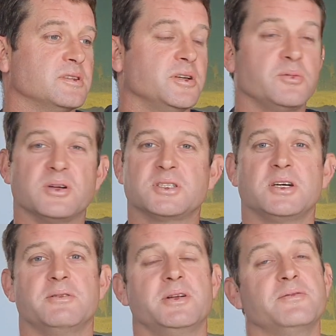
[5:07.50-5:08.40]
You want
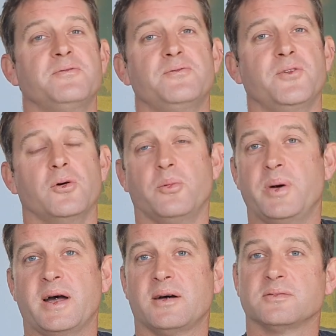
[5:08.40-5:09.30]
something £4
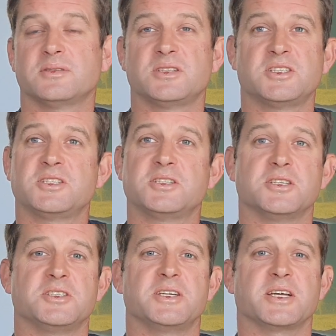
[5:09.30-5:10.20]
to
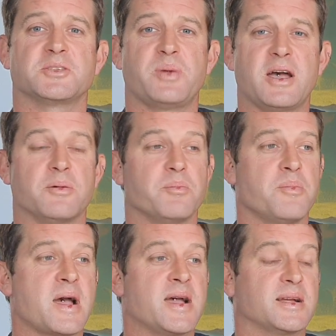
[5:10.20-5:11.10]
£6
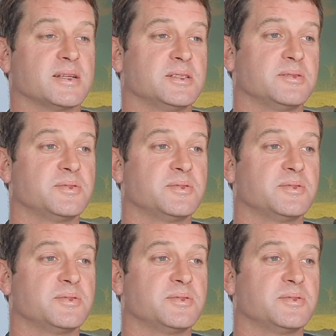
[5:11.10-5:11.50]
max,